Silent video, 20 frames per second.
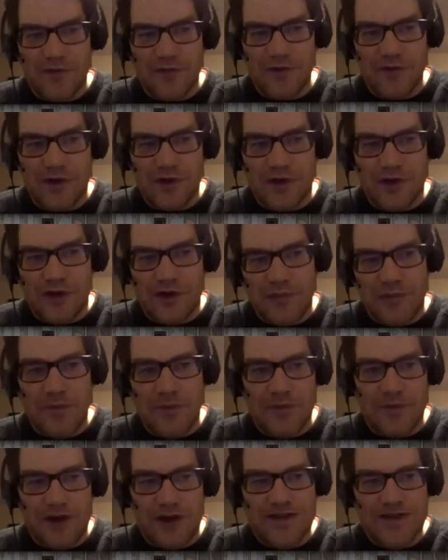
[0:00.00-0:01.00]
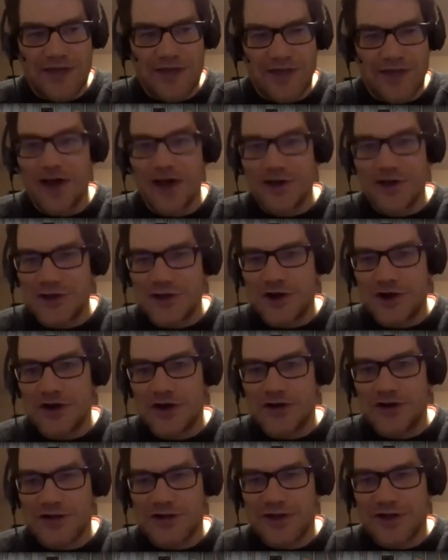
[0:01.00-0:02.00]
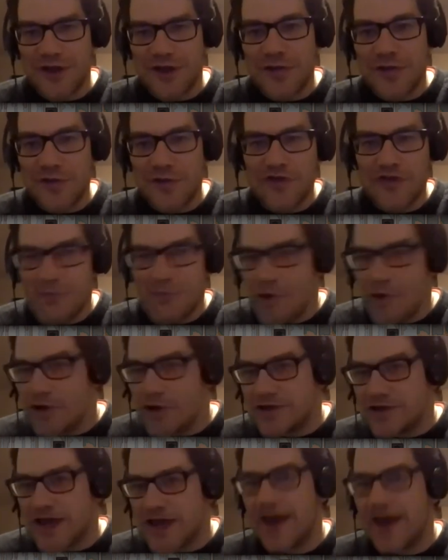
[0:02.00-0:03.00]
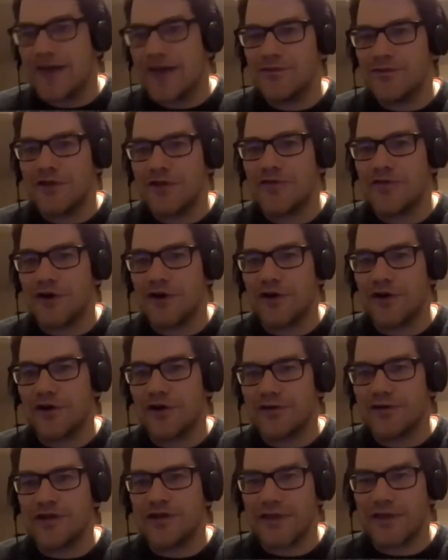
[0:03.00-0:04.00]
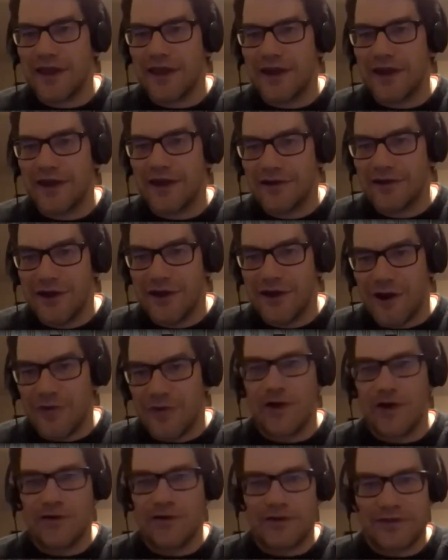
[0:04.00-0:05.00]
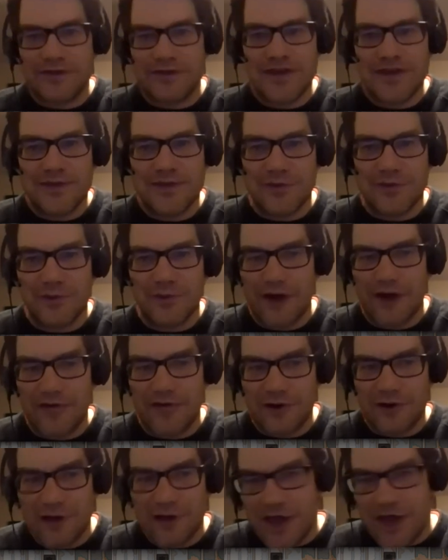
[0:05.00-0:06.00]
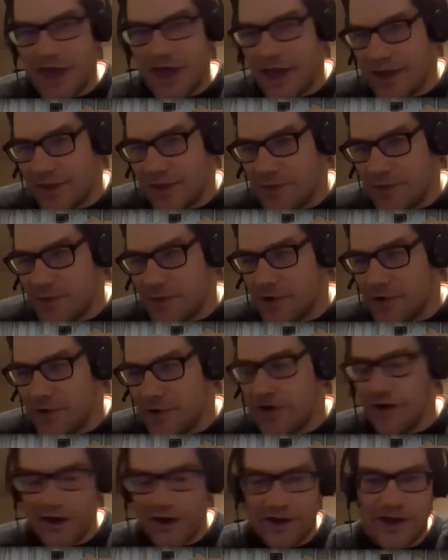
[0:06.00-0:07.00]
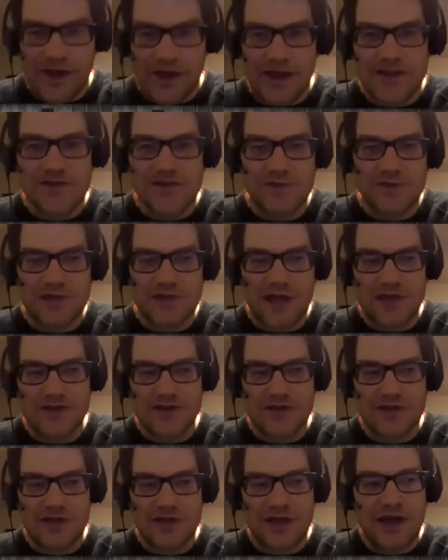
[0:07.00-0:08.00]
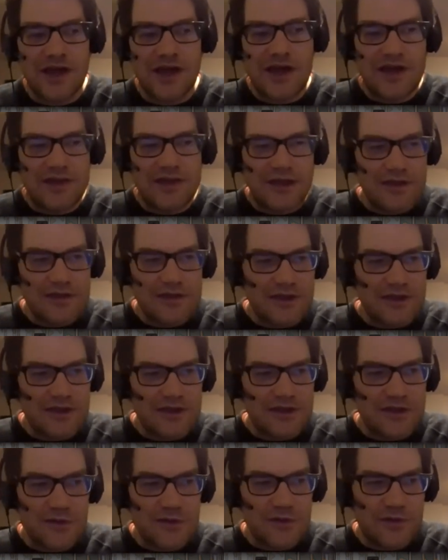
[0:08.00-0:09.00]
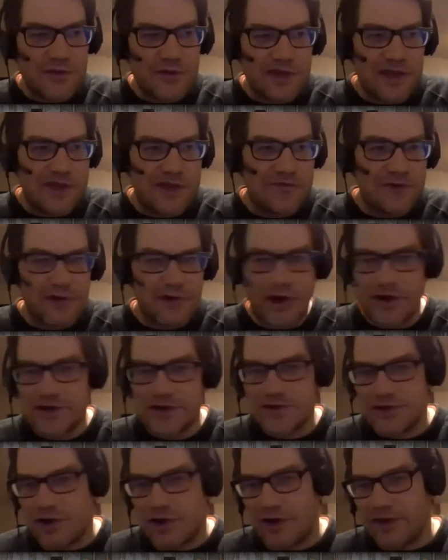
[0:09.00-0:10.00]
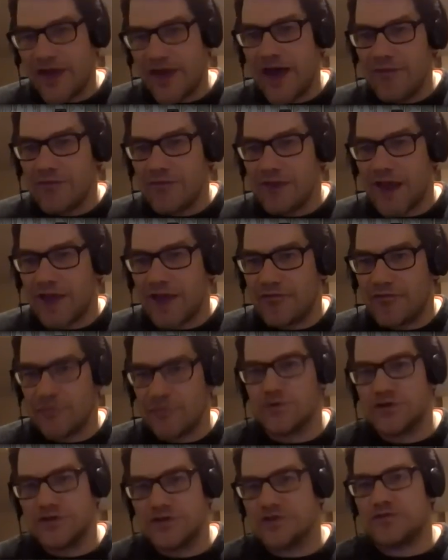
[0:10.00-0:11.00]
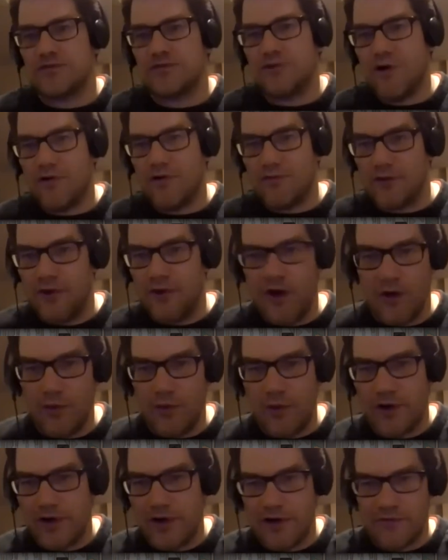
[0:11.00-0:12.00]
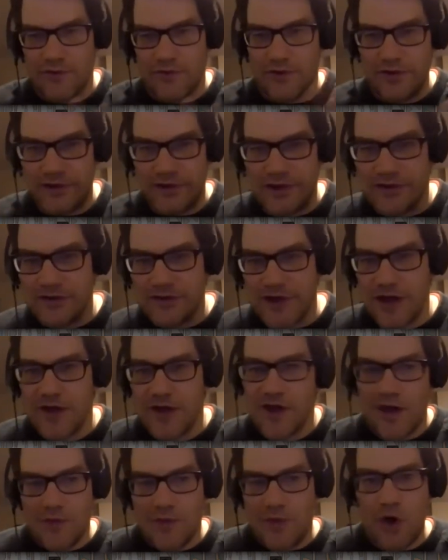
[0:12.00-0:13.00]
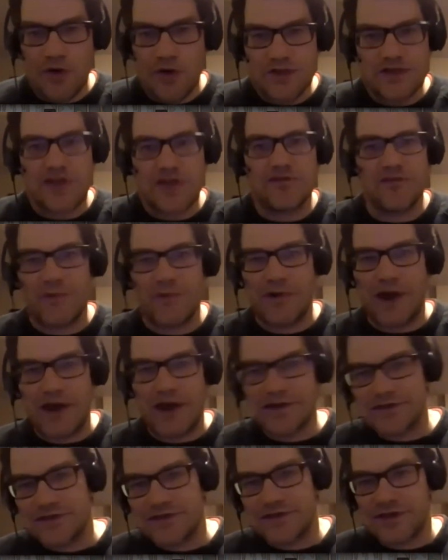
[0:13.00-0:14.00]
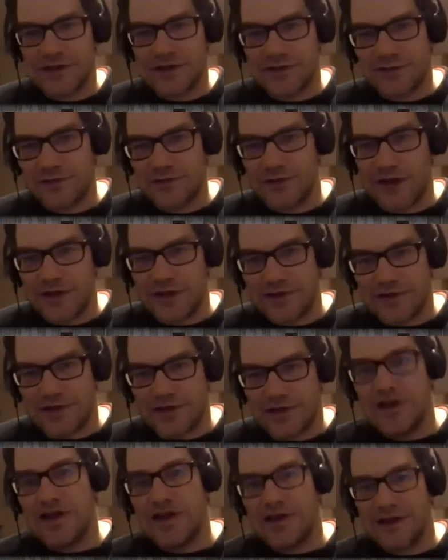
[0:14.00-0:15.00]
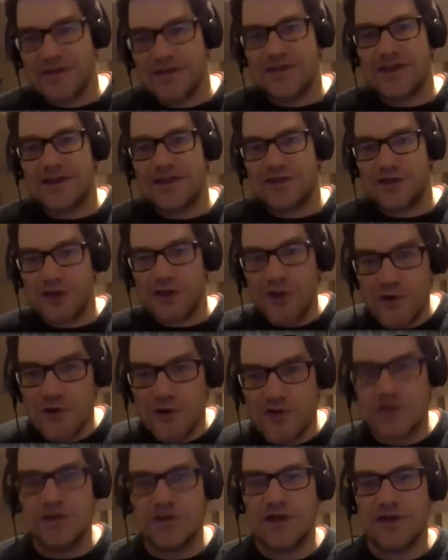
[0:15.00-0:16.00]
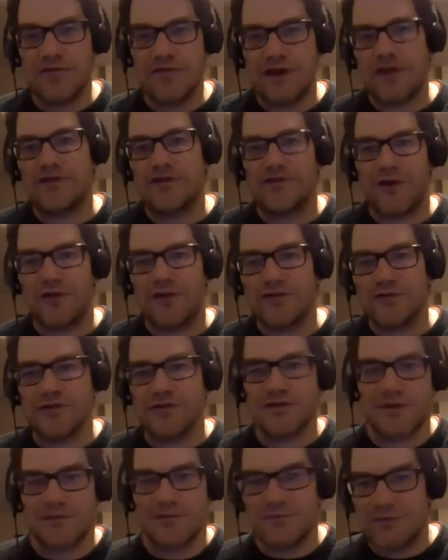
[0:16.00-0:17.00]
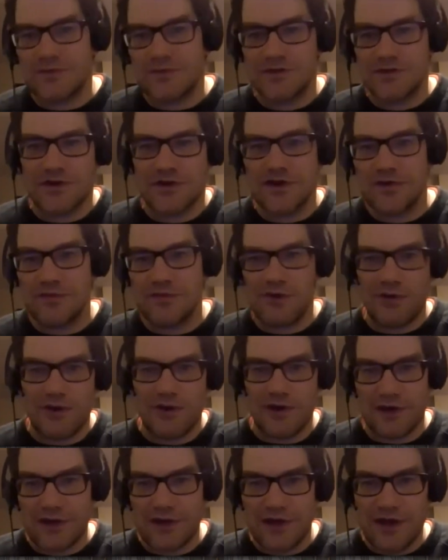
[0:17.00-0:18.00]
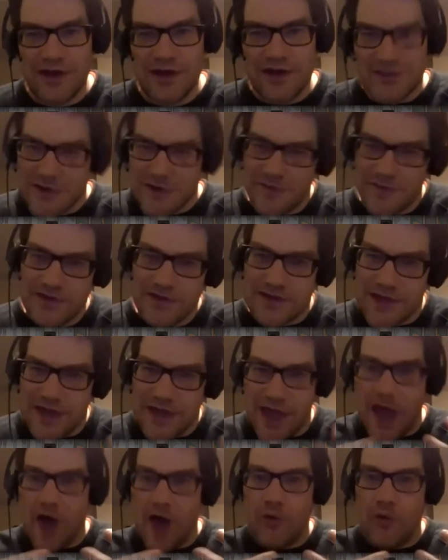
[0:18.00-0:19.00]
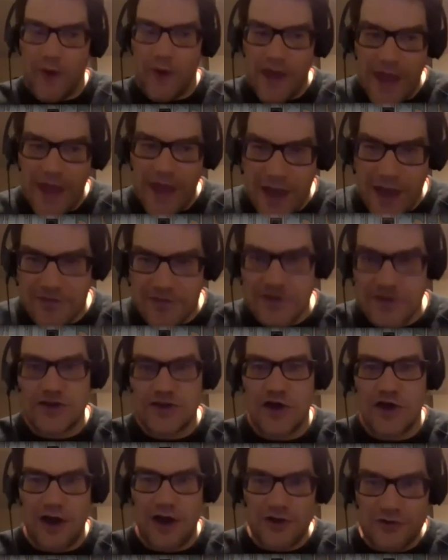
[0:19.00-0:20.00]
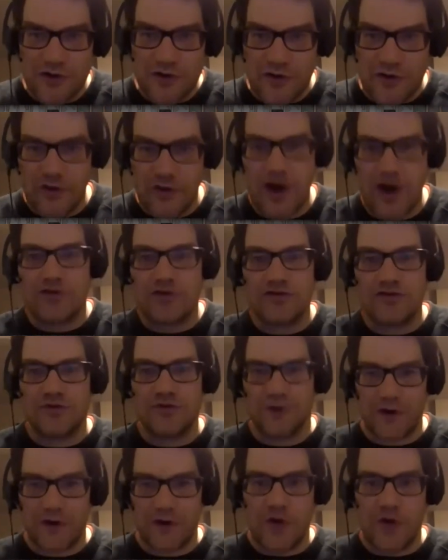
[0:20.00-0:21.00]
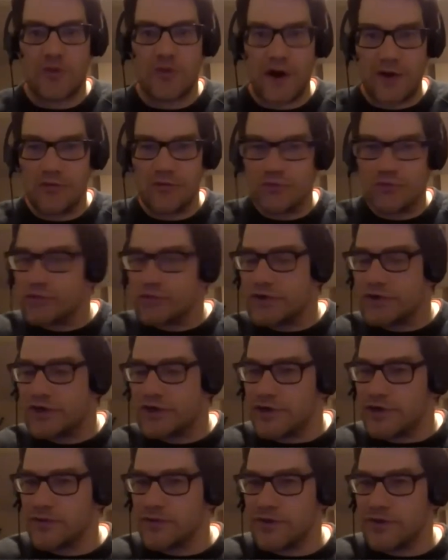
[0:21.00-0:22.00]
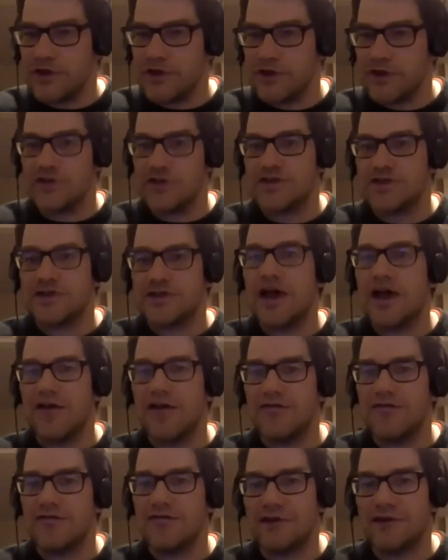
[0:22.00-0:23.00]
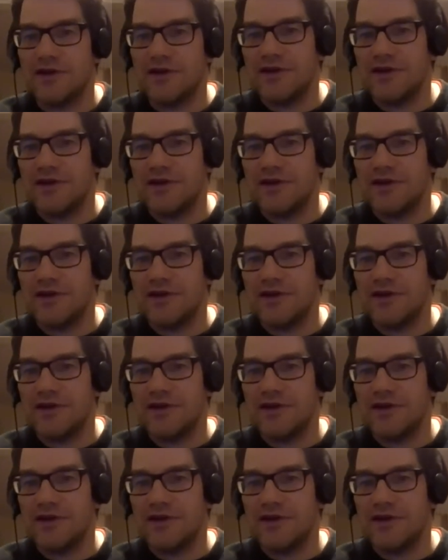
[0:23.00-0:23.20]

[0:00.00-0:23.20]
you can, and maybe not 10,000 articles on there, but if you post a handful of articles on there around a theme or whatever, it can be pretty good. It can get some attention. The other thing to do would be even not necessarily on that platform, but just overall, wherever on the internet, post stuff about existential risk, because that's huge in the effective altruism sort of community. So if it's like, we have this cadre of writers who are going to write really, really good stuff